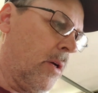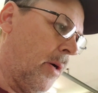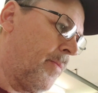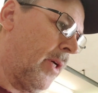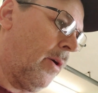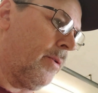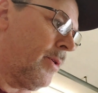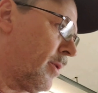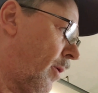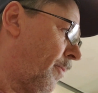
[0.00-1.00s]
comes out.
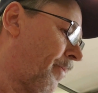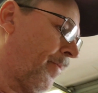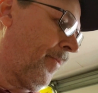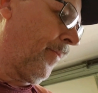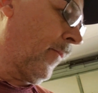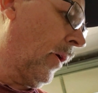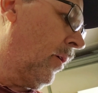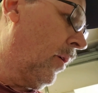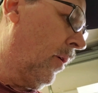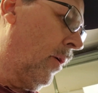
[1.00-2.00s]
So
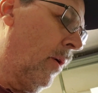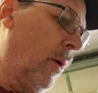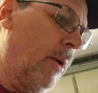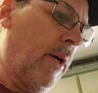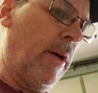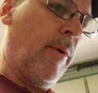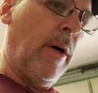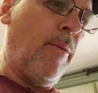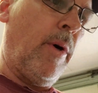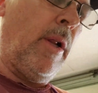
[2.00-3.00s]
tell you
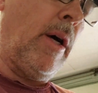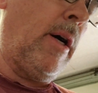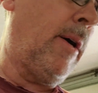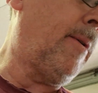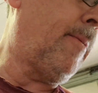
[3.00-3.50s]
what, we'll